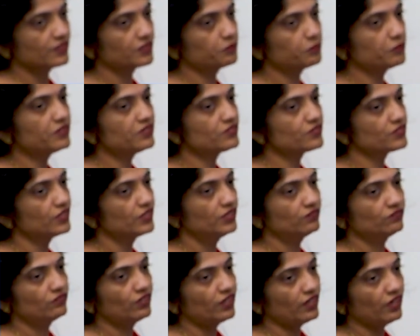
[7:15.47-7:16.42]
It means
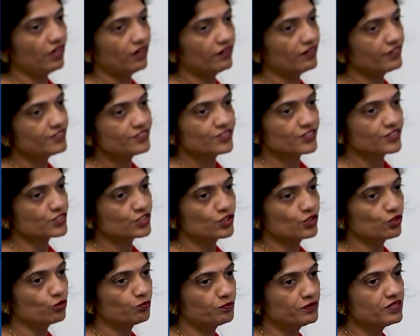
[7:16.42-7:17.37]
360
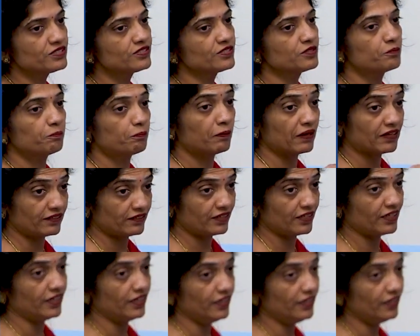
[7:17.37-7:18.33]
rupees per
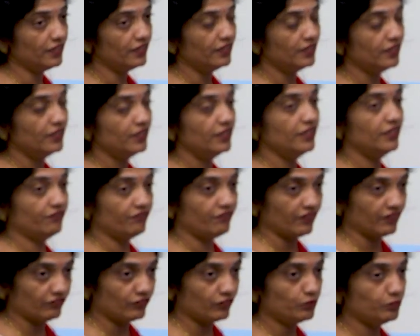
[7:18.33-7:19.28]
day if
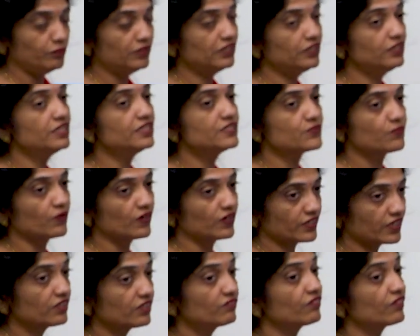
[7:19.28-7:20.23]
a woman is
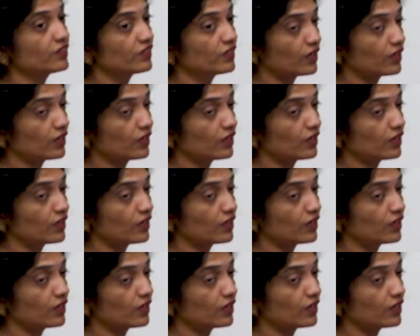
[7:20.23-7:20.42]
working for